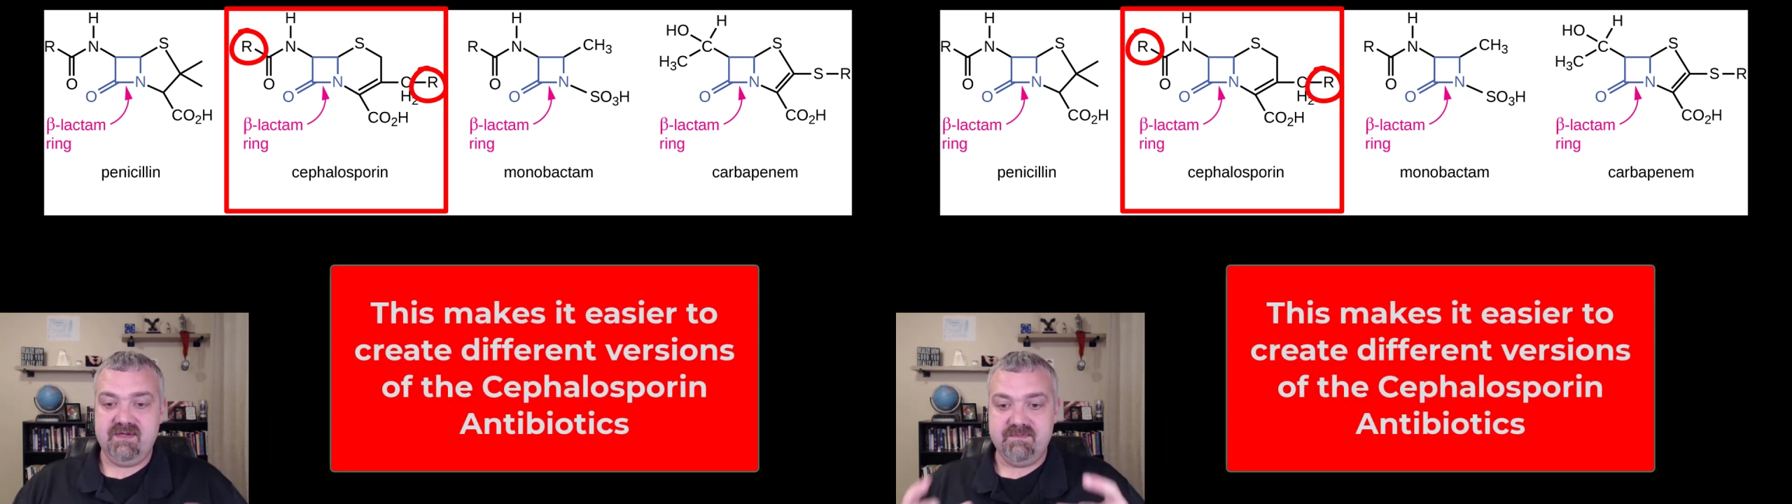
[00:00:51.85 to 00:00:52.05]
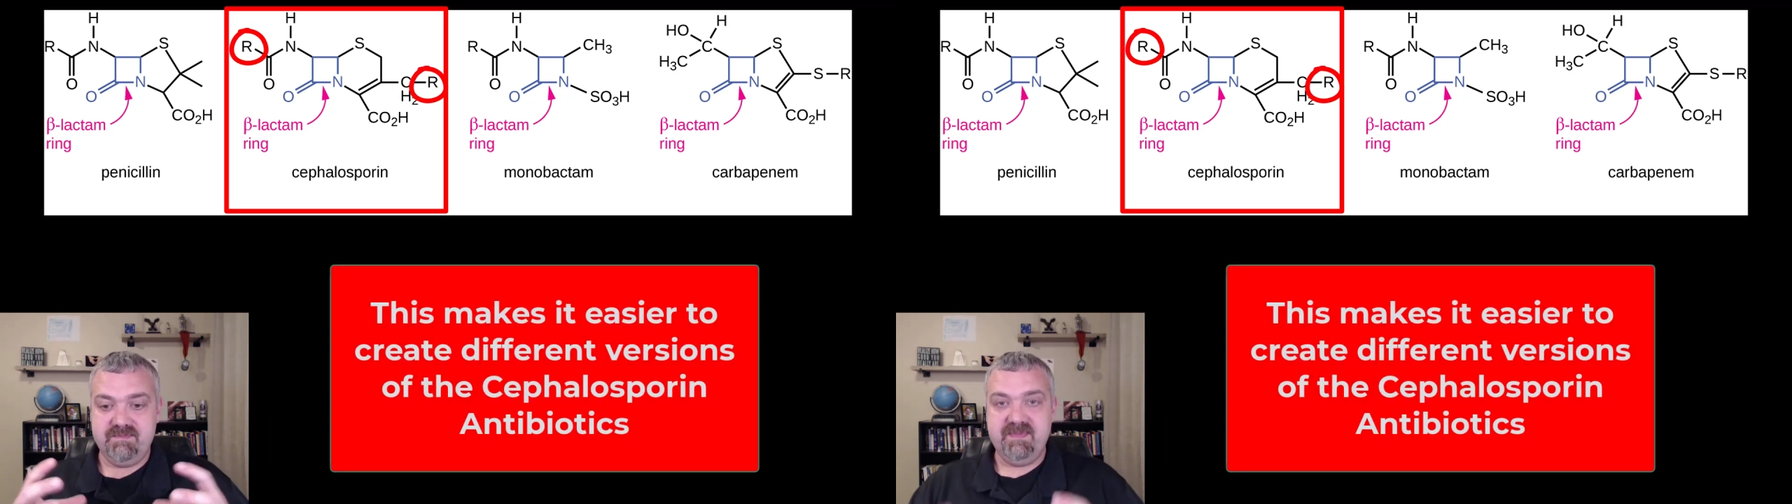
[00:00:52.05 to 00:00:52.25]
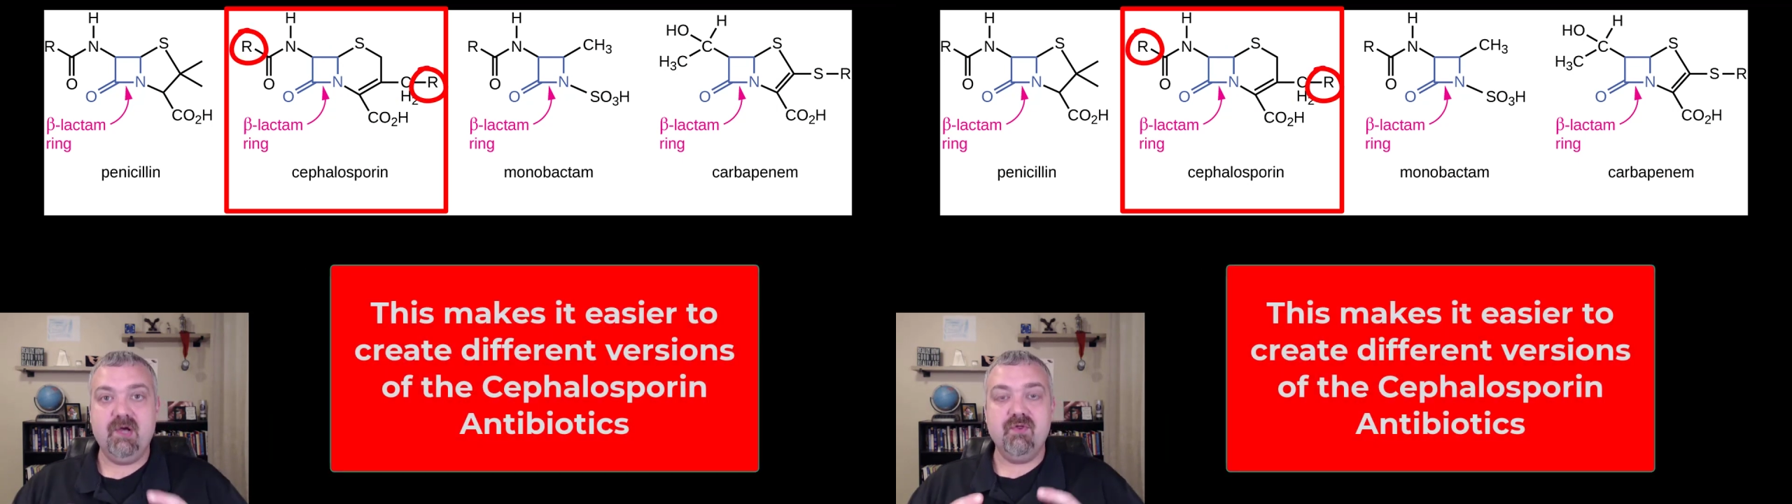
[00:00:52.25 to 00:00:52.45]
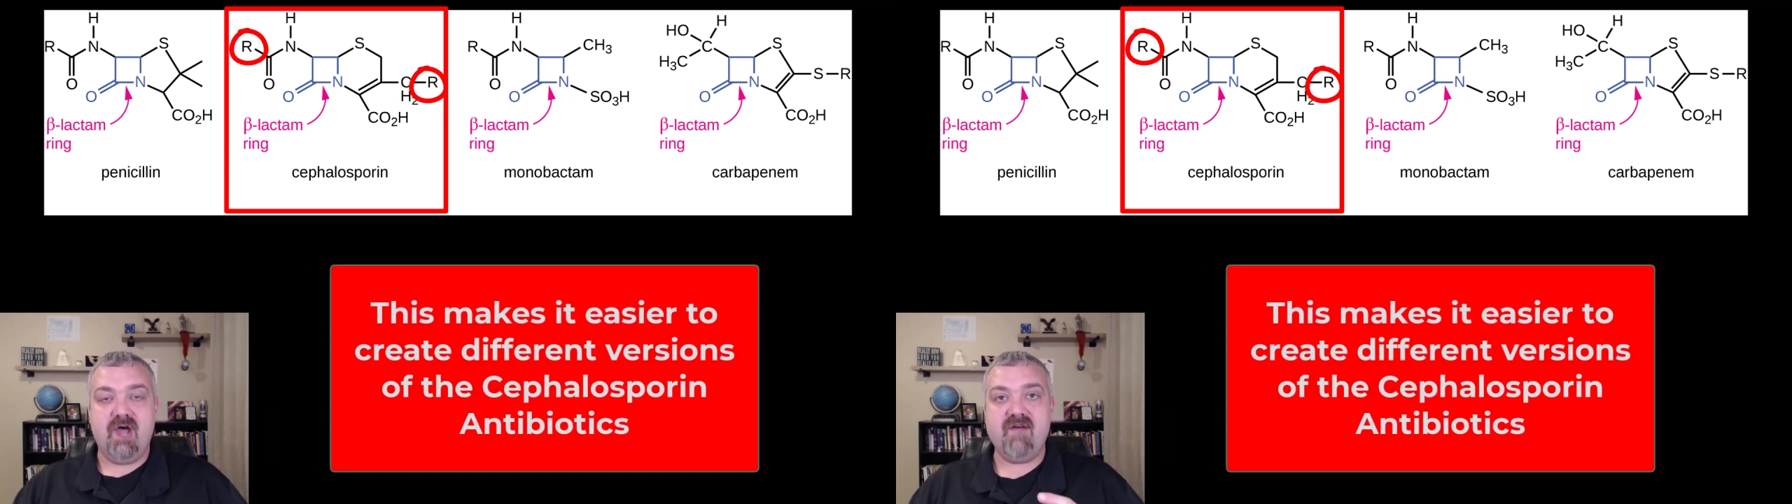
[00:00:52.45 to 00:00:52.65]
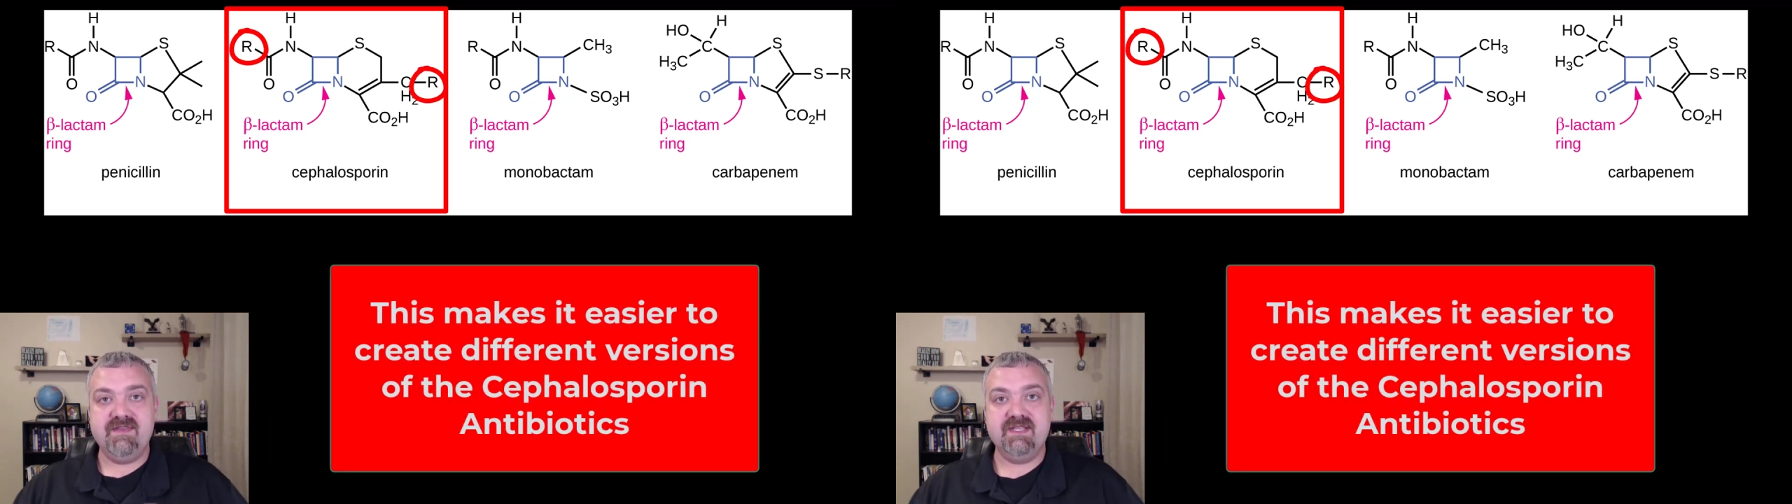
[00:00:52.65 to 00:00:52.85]
you can
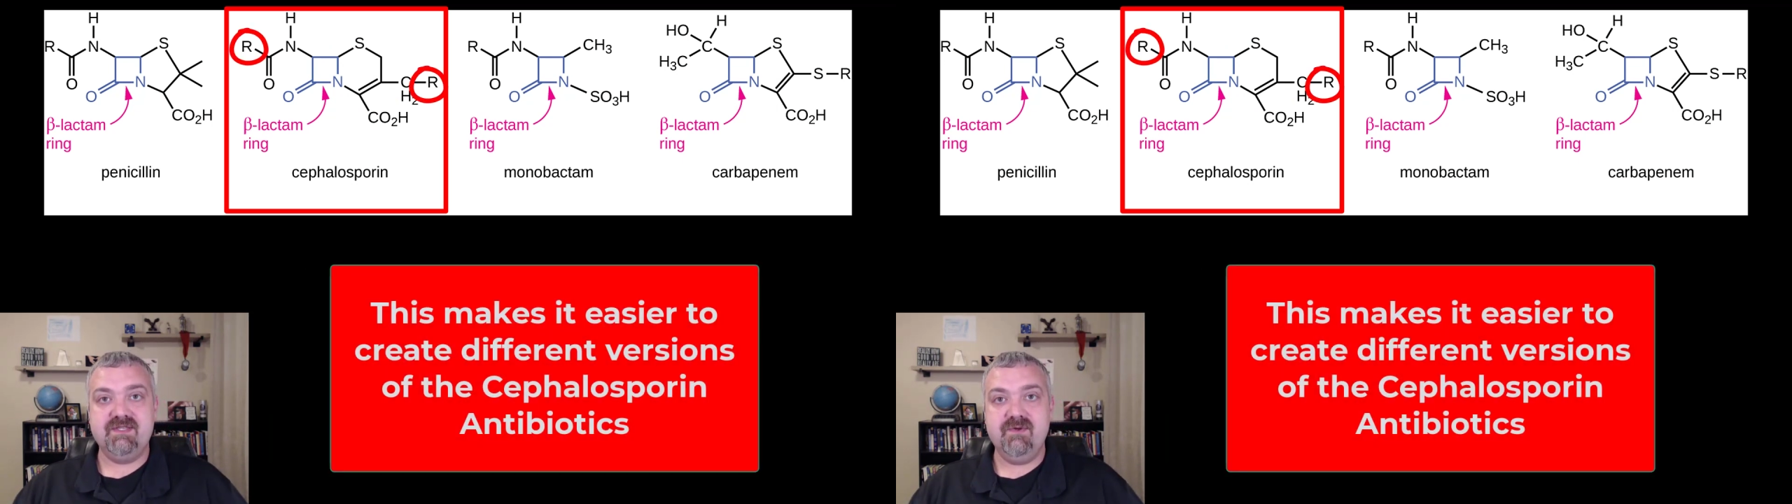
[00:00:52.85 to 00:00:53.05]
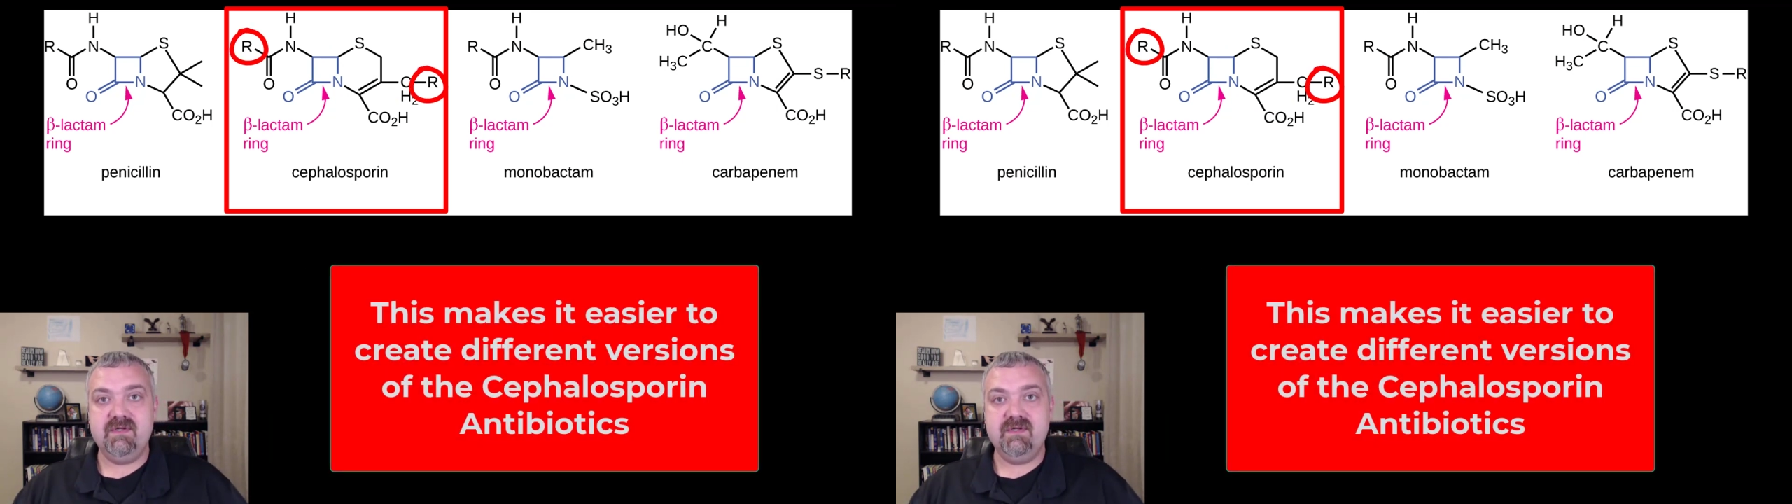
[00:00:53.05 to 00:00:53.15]
build off of this